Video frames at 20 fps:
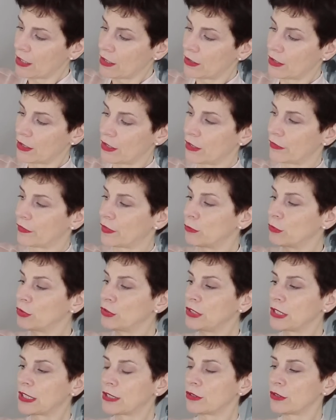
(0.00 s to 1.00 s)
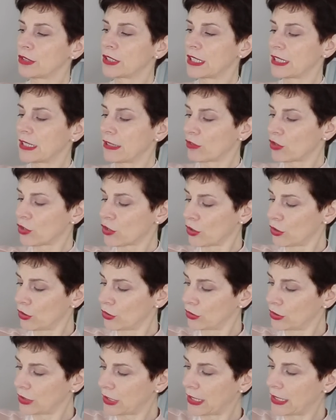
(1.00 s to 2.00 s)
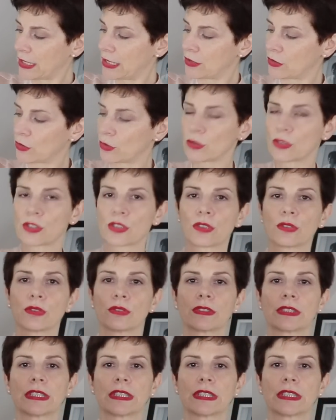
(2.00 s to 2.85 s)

From Uniqlo again, I've shown, and also